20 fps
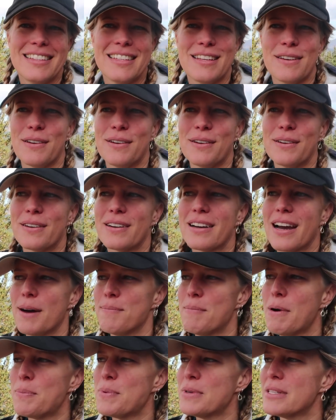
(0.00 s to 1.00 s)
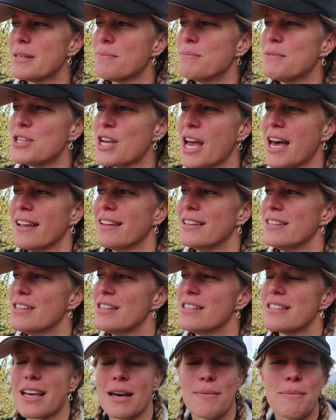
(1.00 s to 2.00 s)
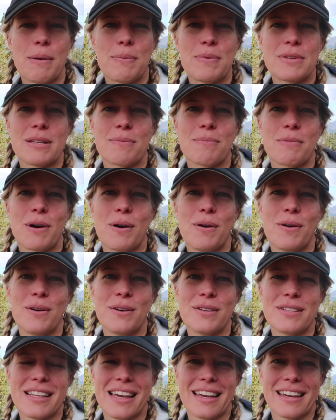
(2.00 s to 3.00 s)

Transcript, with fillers: to come up with some challenges, come up with some goals,